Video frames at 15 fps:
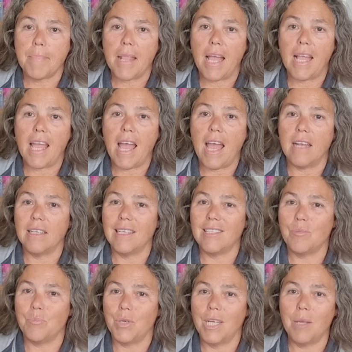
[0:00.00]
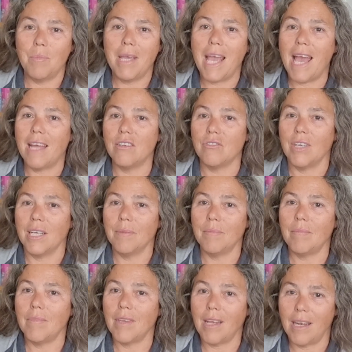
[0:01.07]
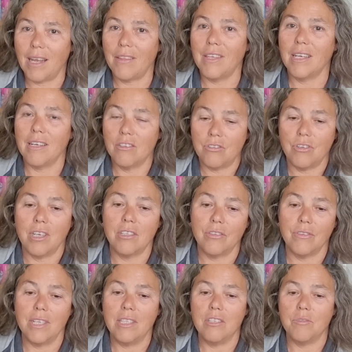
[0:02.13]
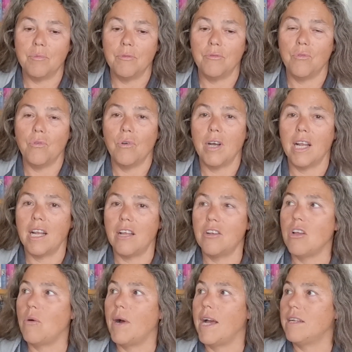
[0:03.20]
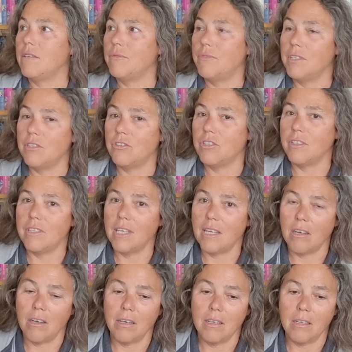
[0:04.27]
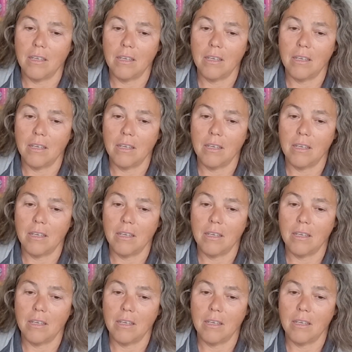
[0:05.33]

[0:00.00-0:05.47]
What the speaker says: Again, it's pretty meandering, and I think I tried to read this before, and I know I hadn't finished it then.